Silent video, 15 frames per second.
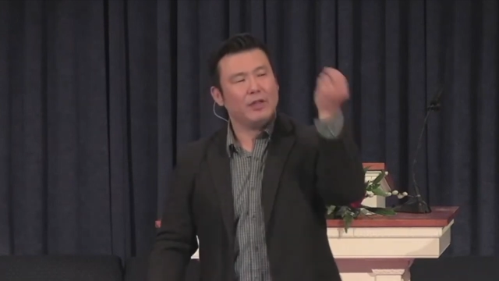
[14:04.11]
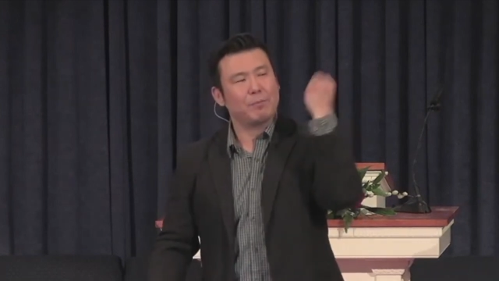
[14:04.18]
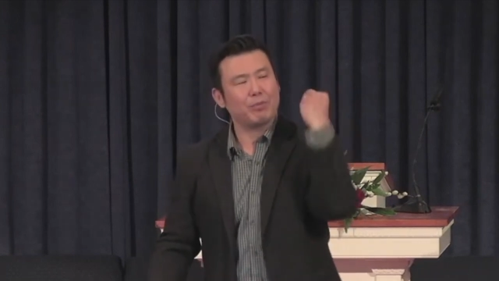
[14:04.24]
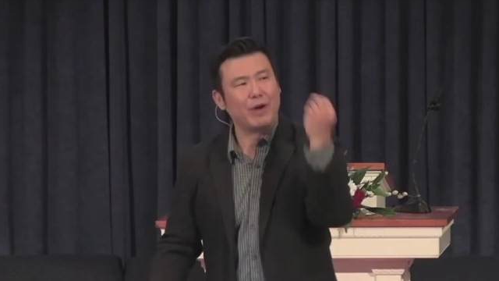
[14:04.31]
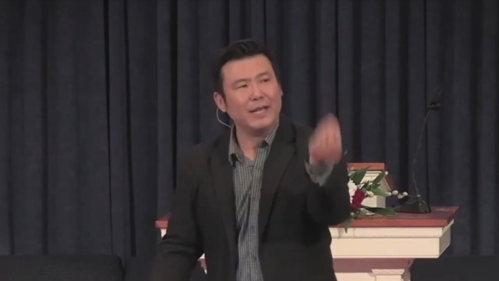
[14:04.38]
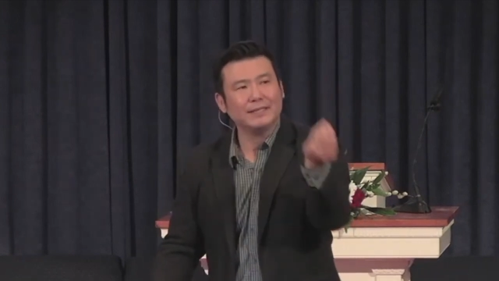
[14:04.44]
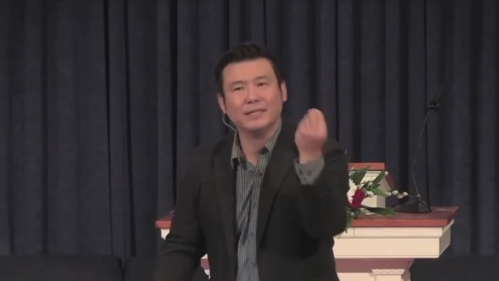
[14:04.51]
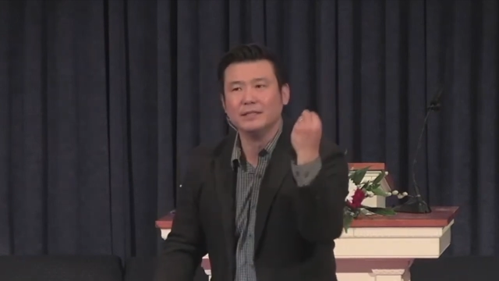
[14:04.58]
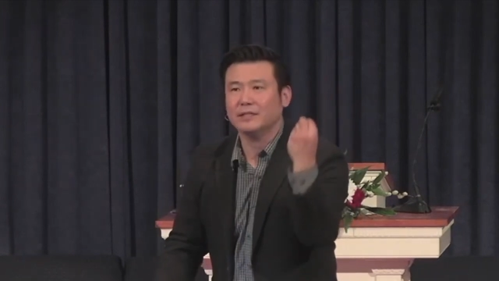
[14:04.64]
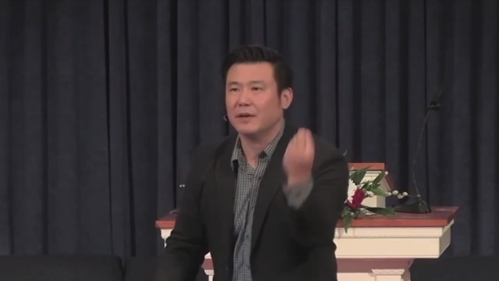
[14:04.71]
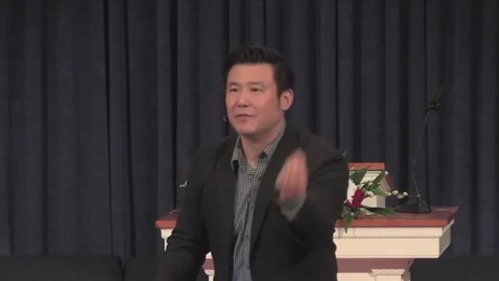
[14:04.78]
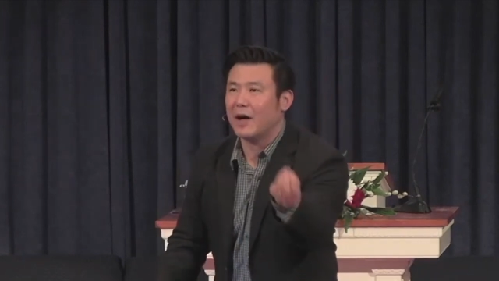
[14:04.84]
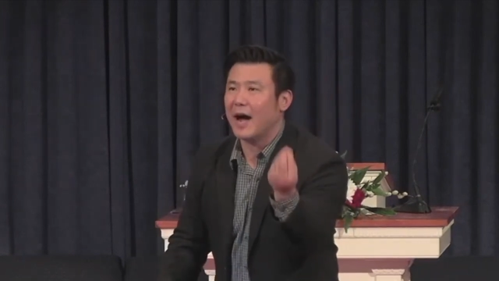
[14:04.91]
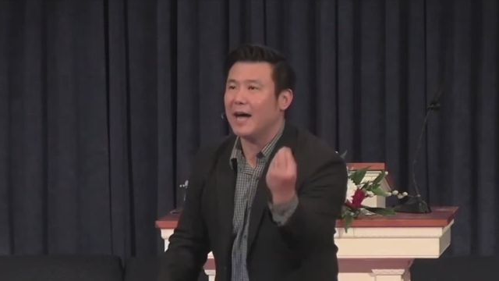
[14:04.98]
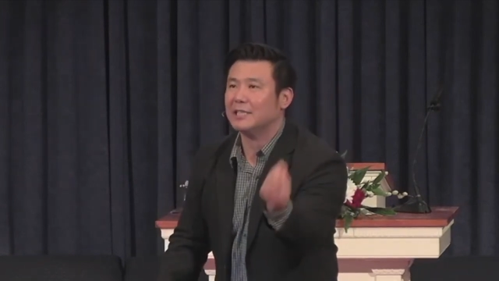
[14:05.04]
the presence
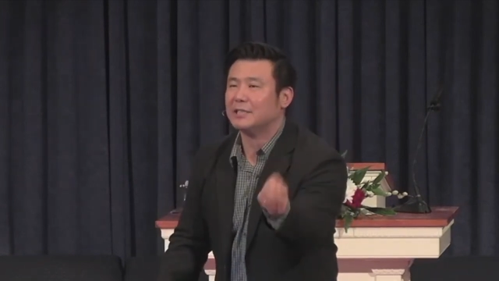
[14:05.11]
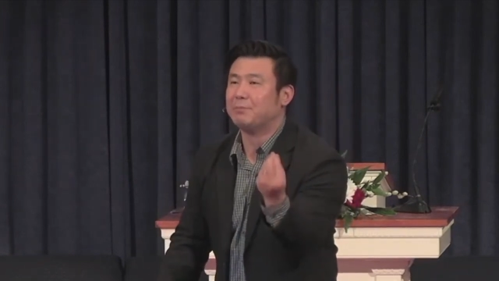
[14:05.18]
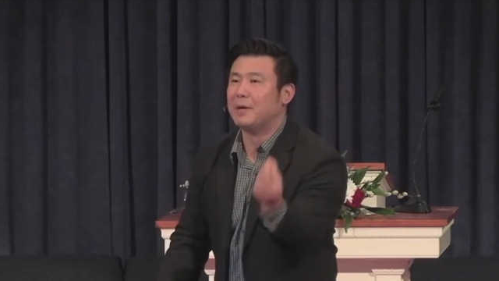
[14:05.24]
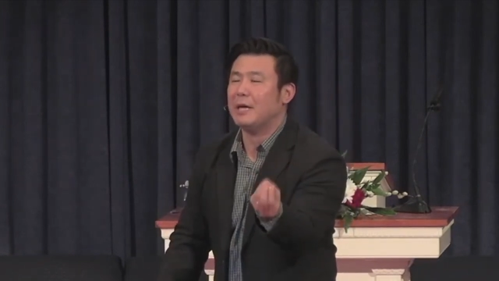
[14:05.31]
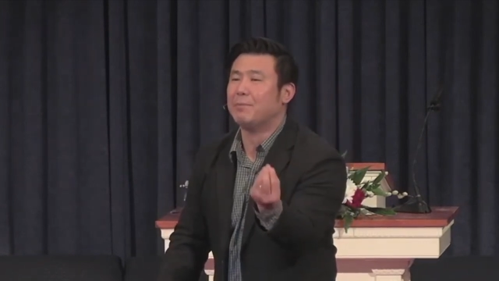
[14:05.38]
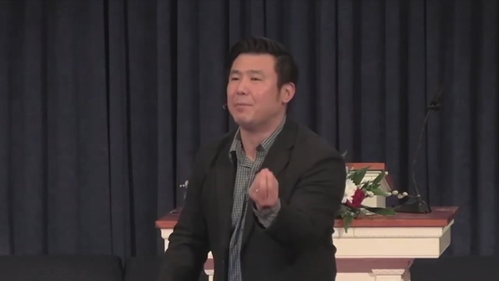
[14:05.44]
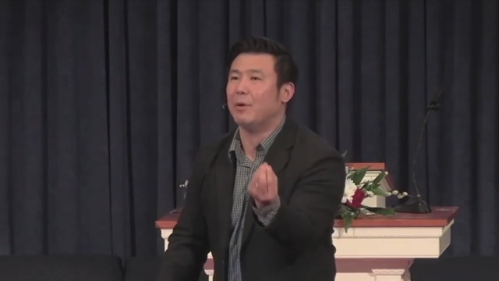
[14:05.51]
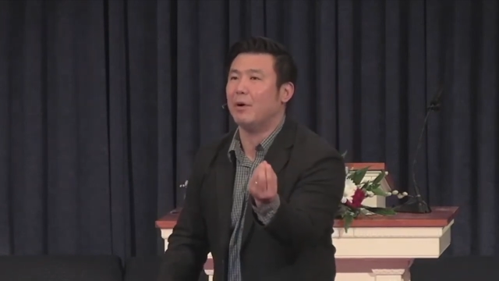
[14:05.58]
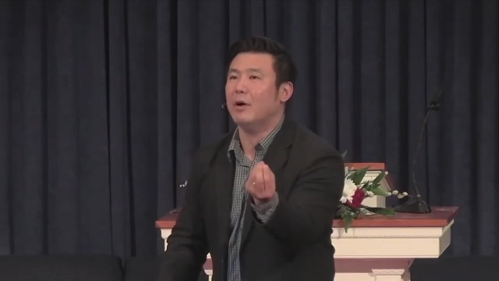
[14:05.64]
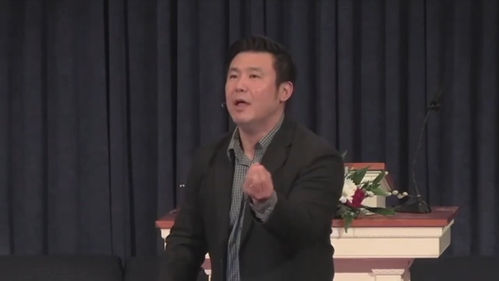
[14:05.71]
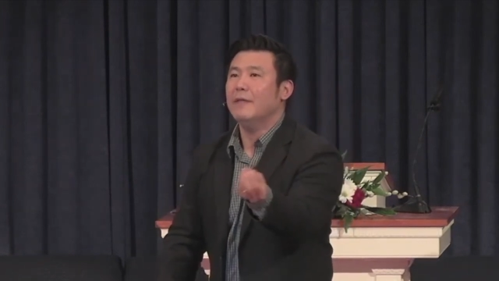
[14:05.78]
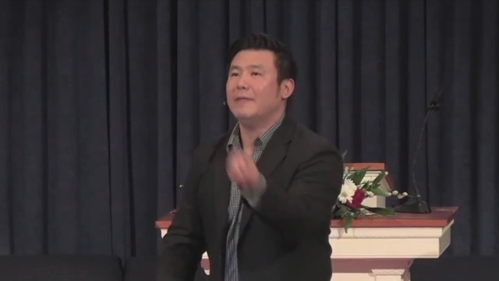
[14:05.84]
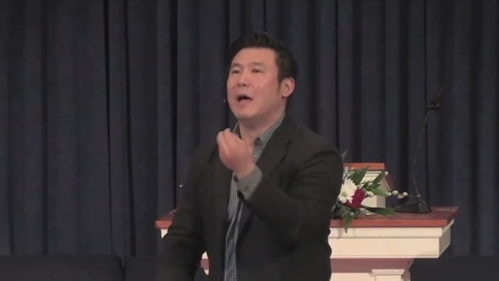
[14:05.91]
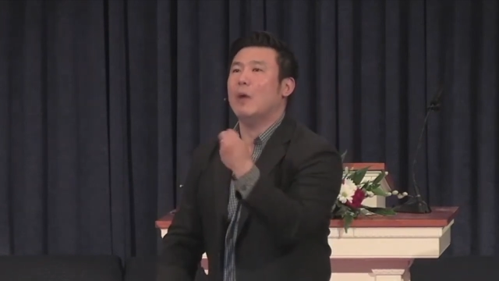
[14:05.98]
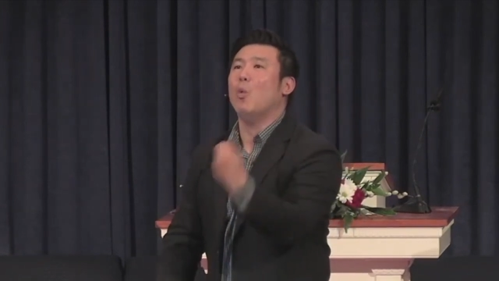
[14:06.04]
of God's people,
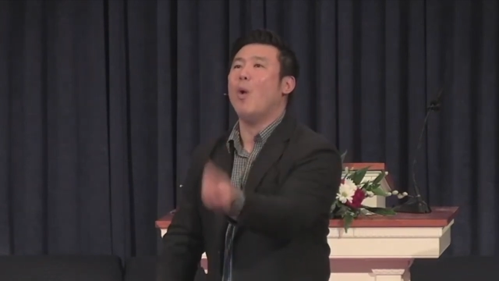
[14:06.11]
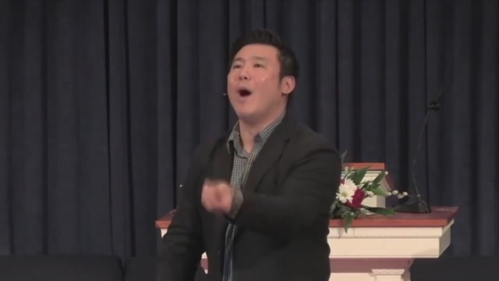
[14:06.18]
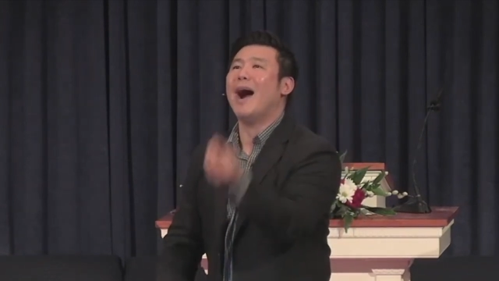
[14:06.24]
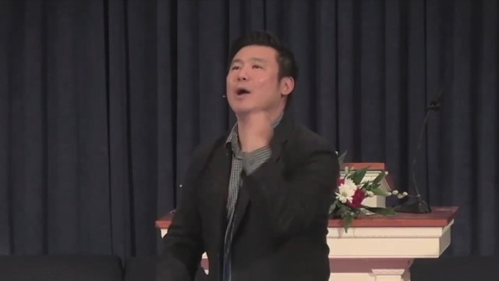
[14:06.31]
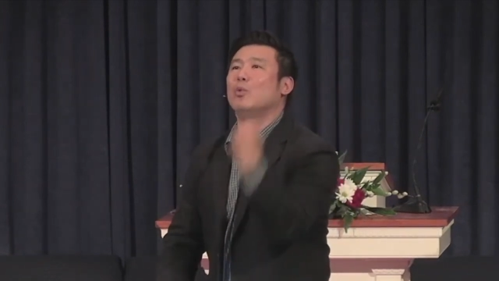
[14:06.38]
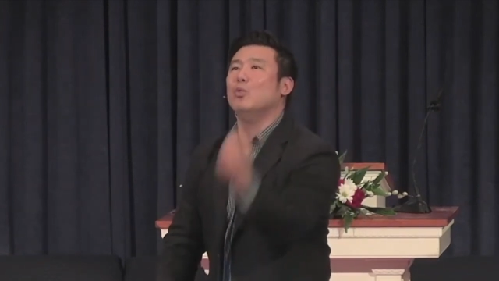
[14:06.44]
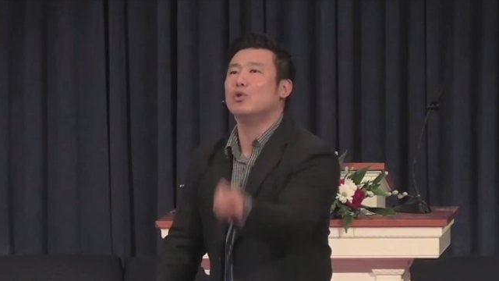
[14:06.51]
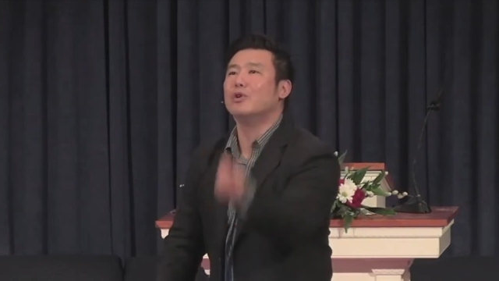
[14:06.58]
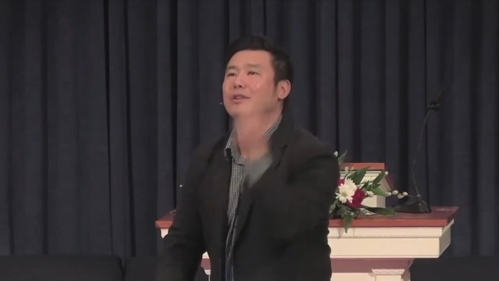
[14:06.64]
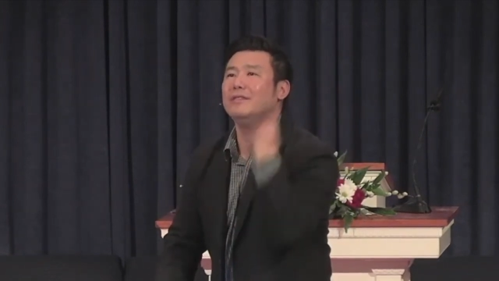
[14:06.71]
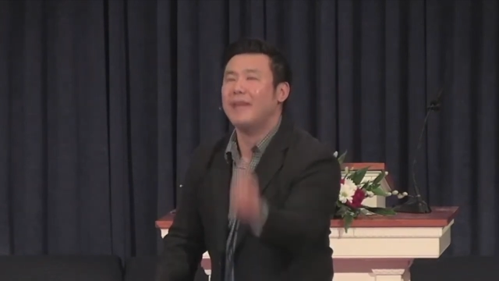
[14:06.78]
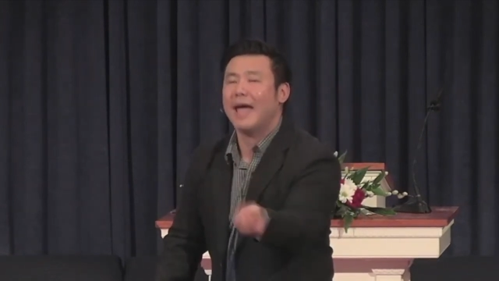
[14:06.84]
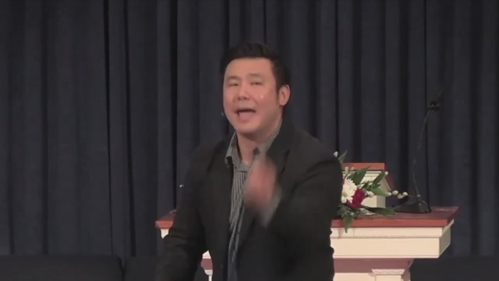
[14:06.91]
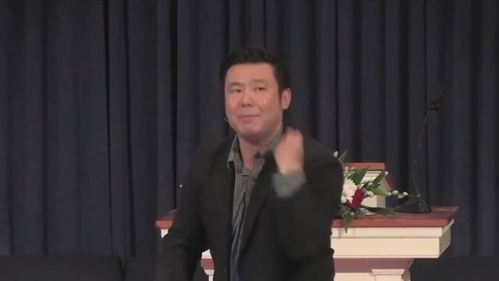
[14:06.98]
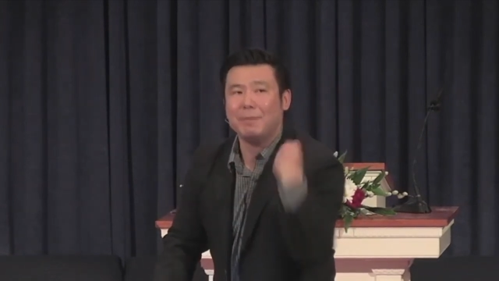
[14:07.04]
then why wouldn't
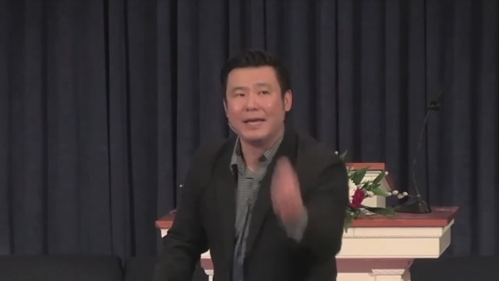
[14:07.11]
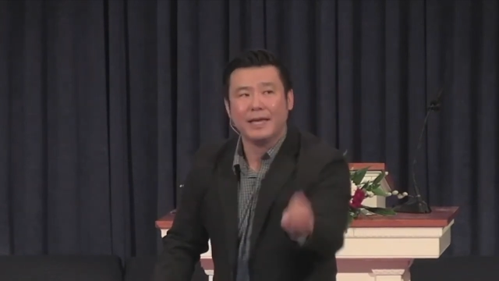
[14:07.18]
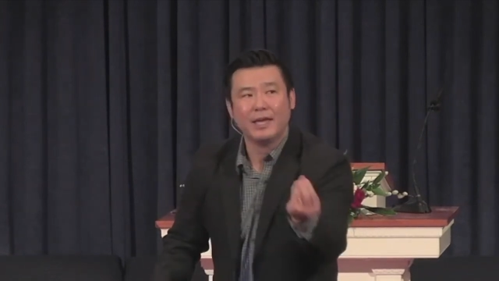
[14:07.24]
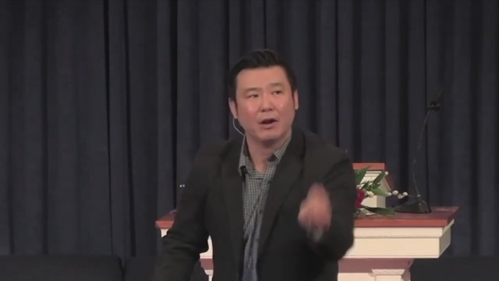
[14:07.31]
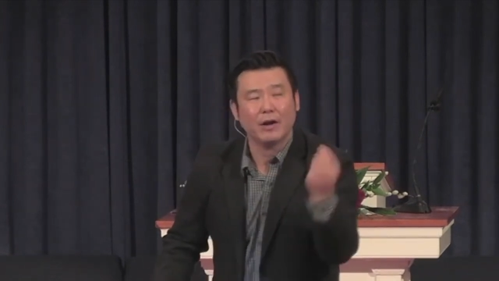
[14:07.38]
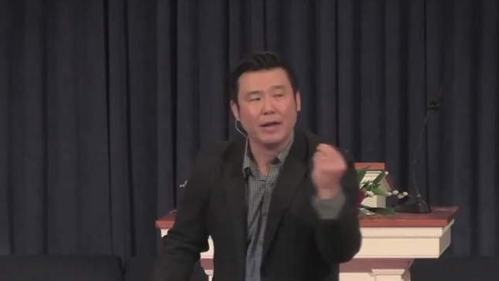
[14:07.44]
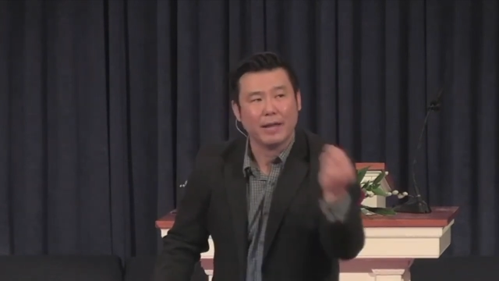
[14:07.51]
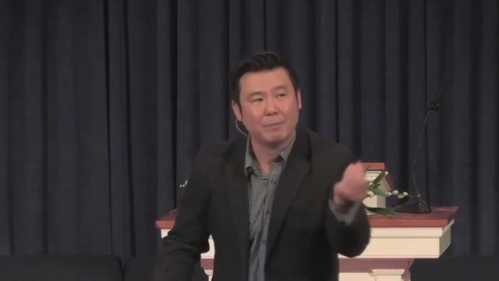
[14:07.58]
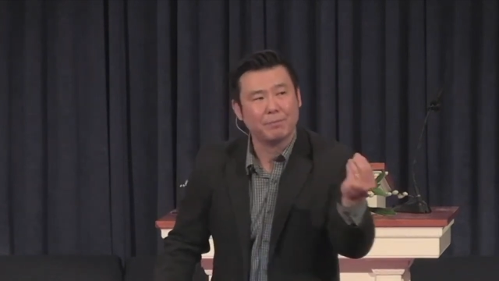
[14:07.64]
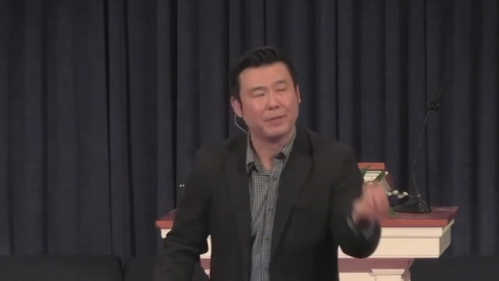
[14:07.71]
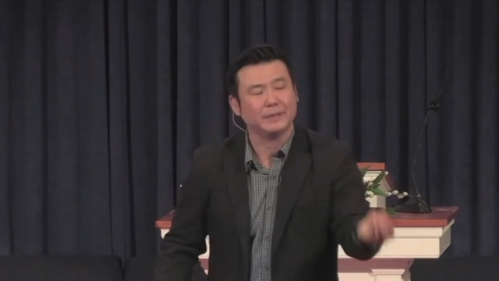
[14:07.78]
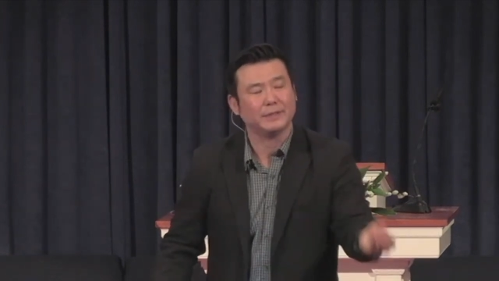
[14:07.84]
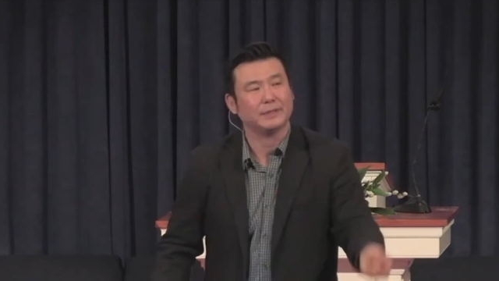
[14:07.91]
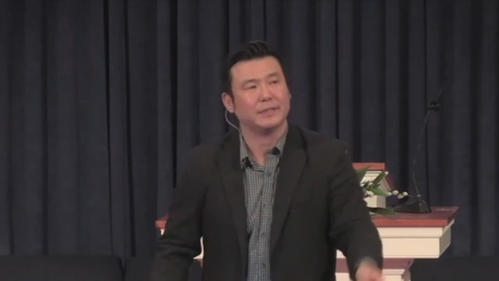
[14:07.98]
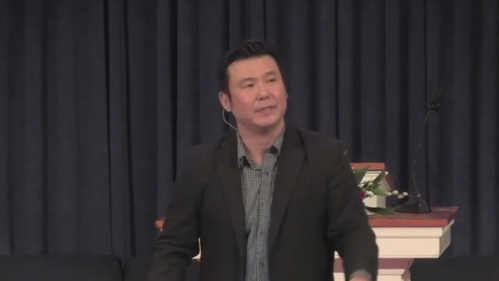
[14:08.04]
they be here in
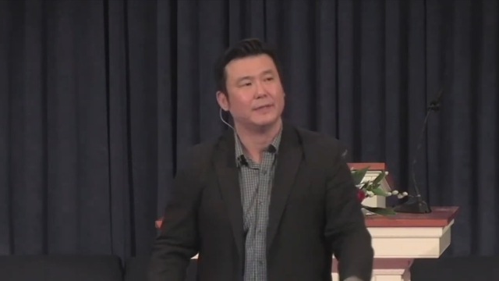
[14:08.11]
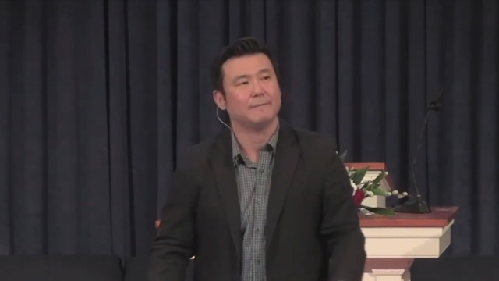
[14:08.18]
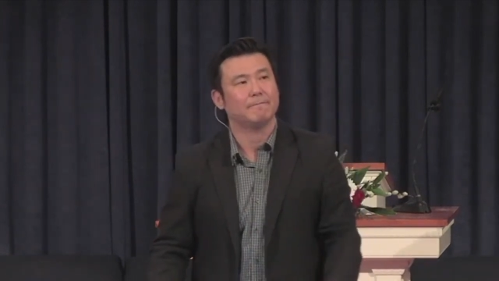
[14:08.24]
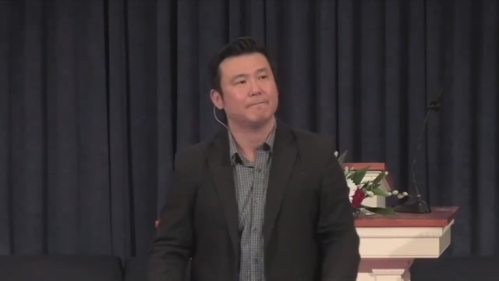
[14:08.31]
person?